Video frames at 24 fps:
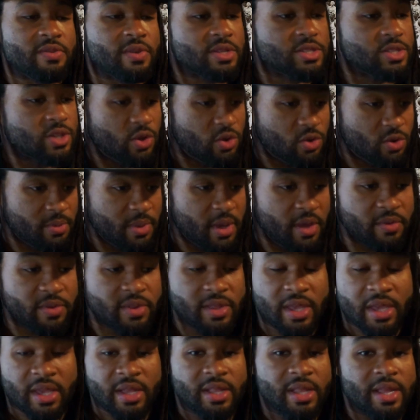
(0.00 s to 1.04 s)
I told him
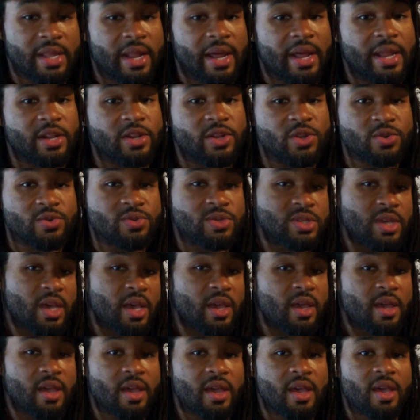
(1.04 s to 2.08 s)
everything that I do
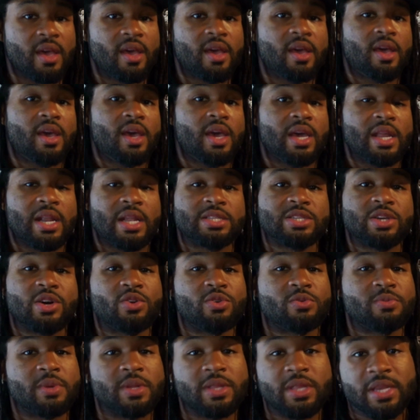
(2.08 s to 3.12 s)
take, and I told
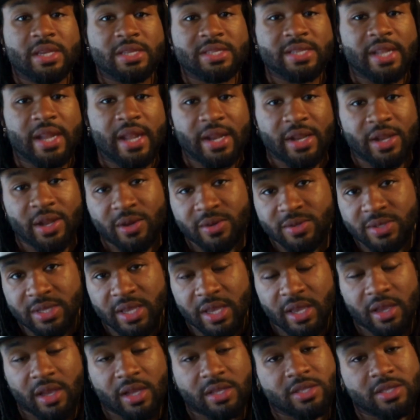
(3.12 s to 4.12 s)
him the things that I don't take.